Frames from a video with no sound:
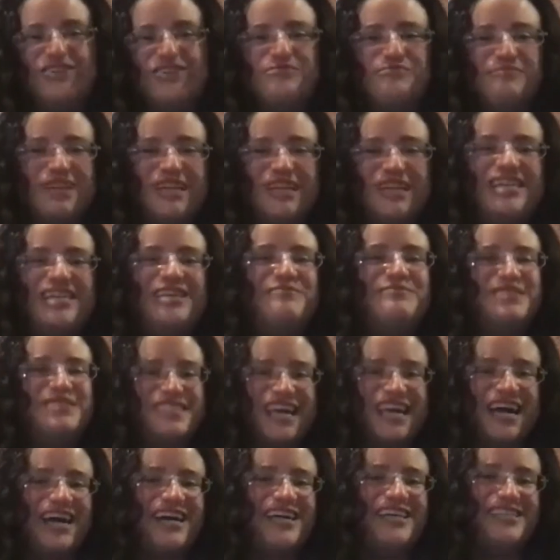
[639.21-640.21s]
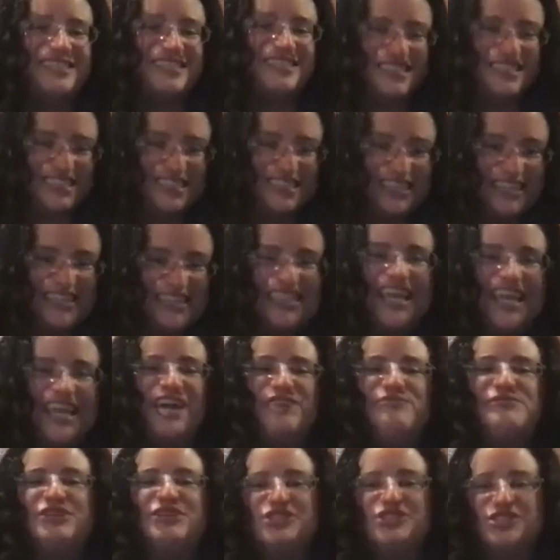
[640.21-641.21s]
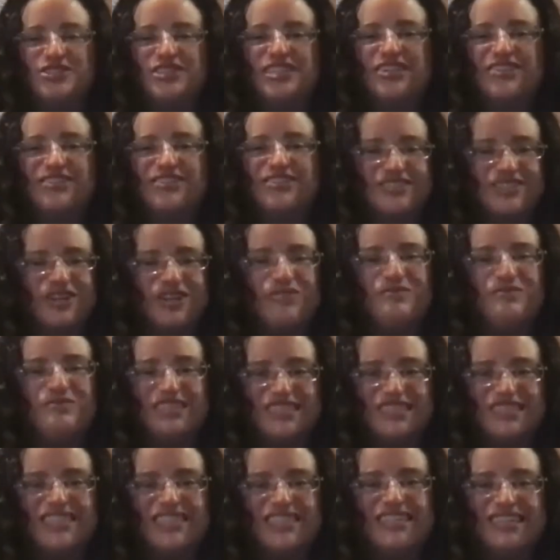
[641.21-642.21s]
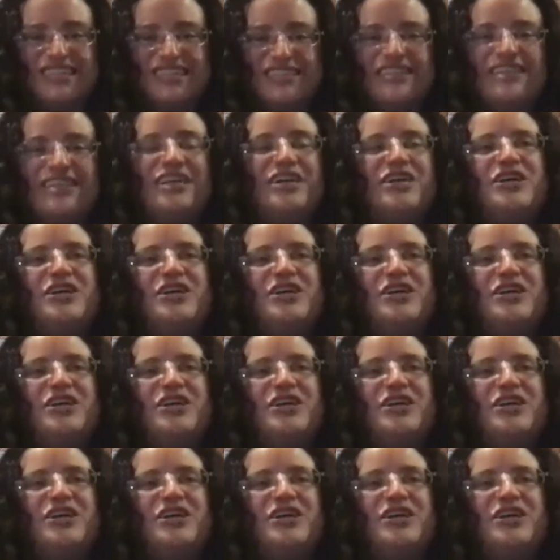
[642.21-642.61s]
medium size amateur telescopes instead.